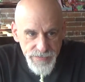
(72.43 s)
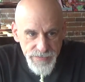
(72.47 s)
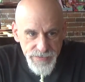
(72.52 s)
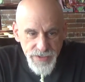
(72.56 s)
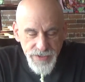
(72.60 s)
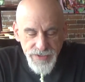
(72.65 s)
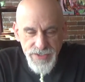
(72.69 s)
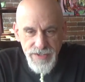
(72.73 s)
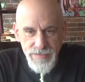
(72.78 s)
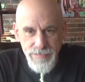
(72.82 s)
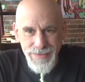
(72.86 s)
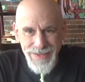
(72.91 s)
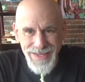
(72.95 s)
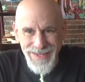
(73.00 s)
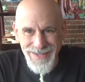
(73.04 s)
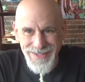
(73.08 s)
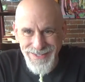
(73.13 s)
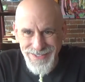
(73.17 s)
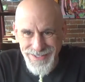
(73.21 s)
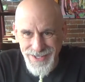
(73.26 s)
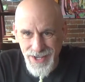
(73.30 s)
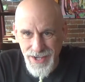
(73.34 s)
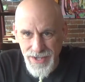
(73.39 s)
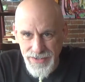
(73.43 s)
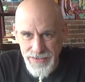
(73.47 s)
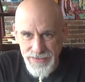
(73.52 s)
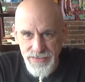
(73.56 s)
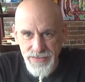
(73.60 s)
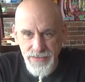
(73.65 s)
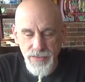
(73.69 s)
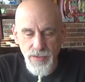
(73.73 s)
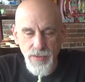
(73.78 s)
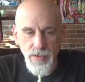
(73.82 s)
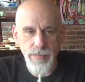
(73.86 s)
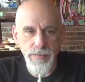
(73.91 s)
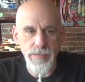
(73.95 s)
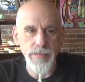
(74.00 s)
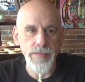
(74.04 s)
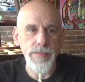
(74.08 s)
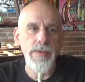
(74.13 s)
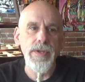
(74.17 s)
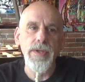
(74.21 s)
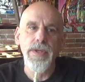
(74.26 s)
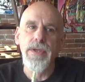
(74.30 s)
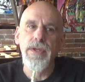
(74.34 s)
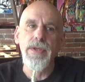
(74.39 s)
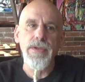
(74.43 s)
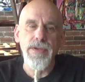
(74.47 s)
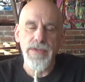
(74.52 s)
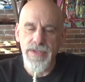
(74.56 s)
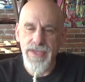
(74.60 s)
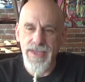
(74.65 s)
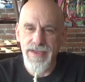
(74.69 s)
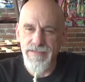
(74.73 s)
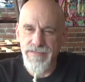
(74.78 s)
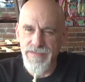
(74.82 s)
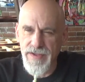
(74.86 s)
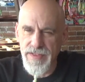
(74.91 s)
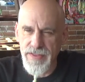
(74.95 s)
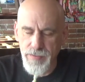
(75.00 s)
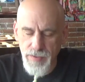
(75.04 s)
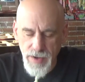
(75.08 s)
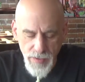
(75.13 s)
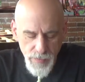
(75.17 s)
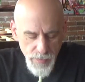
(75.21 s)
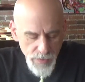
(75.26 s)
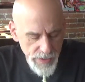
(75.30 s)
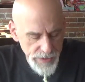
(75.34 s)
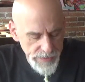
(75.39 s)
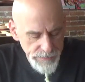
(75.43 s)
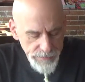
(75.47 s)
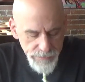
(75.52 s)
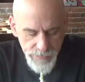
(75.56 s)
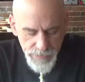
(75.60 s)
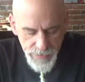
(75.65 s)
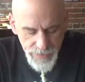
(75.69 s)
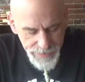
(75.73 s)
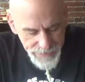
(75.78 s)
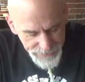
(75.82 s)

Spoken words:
just it being a sauce or you can't find the right one.